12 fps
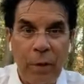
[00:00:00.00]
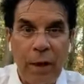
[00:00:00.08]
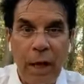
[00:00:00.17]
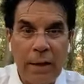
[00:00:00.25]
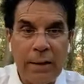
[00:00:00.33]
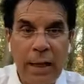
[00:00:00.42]

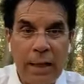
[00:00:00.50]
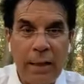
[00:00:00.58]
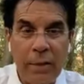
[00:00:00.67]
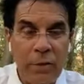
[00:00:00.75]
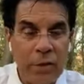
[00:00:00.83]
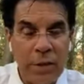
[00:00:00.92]
Guard that.
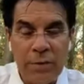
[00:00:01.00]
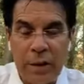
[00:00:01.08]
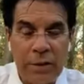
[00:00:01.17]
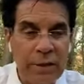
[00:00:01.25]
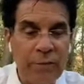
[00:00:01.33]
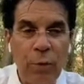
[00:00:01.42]
There's a
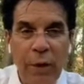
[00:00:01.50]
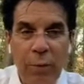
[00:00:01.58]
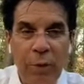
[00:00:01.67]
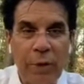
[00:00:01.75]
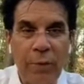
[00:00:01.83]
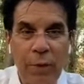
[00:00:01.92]
different way
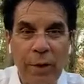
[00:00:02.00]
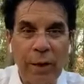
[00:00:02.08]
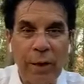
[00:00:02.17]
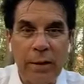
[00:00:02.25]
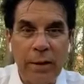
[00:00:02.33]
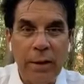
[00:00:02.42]
we can word it.